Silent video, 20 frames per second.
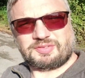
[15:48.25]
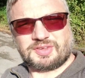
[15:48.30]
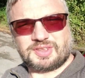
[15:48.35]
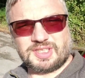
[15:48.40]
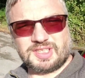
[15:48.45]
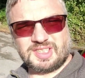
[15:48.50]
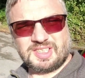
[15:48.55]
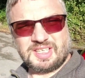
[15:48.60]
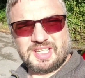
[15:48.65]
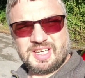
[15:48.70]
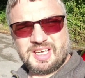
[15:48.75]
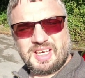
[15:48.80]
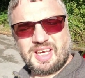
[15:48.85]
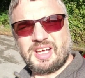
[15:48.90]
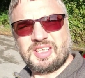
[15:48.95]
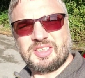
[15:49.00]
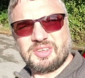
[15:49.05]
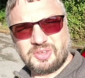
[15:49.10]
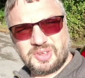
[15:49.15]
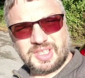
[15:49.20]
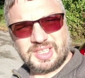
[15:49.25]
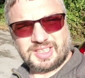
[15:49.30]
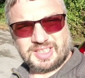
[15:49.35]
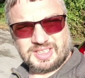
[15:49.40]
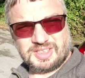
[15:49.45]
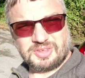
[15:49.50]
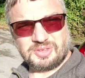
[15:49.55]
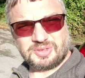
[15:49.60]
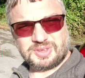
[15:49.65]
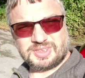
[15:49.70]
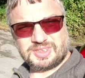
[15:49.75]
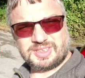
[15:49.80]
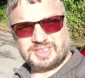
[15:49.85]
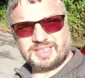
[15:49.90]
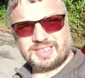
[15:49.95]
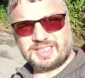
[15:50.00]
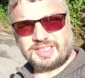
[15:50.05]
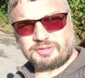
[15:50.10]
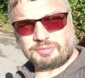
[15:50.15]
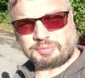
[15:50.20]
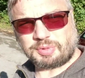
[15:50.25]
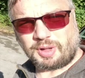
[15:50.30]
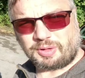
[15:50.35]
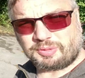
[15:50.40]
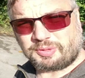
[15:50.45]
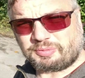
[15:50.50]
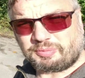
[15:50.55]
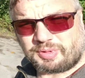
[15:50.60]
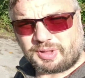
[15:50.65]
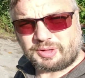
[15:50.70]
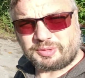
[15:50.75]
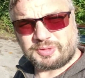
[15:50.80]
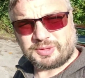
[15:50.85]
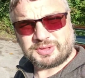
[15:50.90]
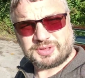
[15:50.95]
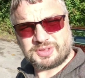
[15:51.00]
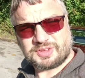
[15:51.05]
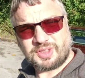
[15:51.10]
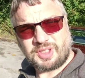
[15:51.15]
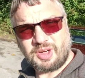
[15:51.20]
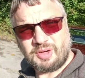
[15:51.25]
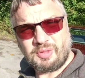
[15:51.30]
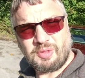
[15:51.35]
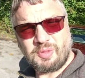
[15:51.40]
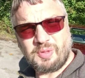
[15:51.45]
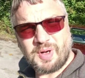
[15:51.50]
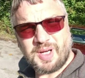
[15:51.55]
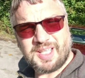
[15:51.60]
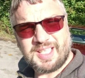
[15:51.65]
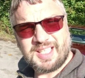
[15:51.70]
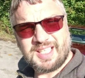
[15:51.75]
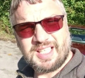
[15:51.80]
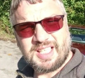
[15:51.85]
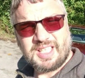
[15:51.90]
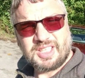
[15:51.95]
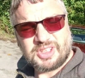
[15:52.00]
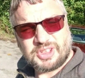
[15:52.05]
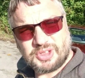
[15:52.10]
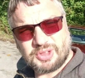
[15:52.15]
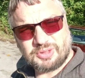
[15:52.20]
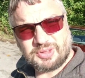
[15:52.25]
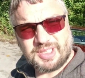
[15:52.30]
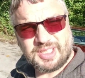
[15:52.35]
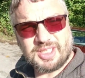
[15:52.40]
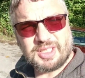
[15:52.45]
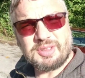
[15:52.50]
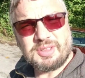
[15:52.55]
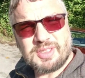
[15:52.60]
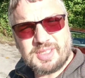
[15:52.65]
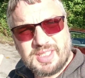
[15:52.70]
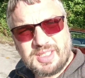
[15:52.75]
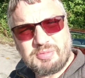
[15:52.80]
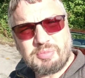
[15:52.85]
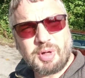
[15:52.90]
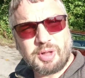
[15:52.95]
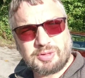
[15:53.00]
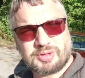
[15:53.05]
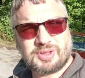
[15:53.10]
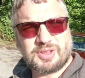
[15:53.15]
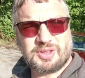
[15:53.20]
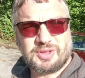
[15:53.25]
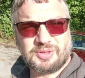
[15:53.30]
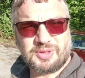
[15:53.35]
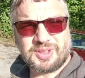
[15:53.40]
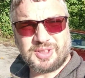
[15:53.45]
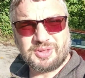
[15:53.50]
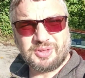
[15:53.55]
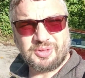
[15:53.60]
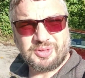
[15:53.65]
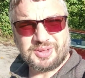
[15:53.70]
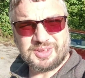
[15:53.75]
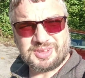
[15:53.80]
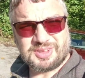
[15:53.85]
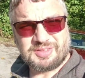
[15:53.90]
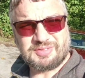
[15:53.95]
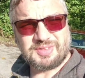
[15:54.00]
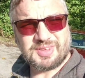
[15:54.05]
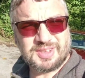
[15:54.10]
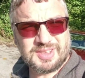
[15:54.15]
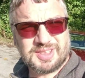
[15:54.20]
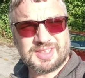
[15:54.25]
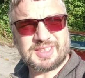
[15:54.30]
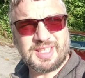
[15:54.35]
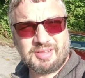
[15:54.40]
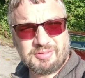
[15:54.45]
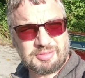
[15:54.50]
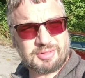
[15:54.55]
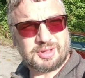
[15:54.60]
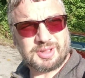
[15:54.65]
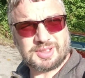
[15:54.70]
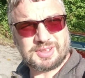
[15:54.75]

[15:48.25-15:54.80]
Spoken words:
for the annoyingly noisy leaf blowers to go away. Surely the most annoying noise that has ever